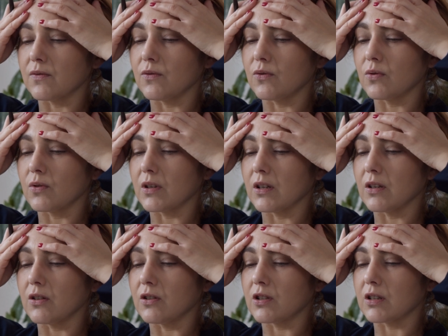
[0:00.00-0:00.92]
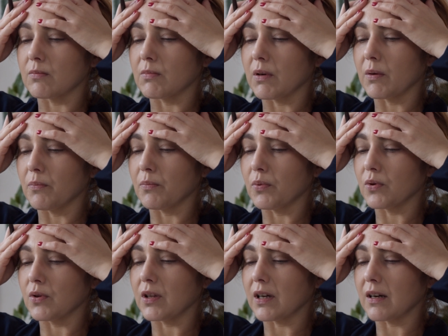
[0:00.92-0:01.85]
my website's not doing anything for
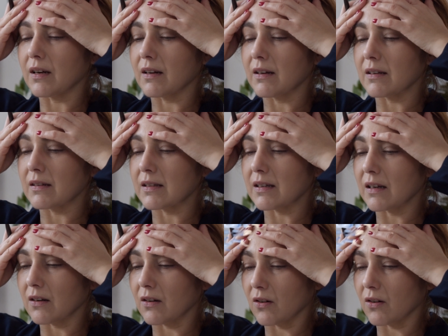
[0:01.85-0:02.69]
me. And one of the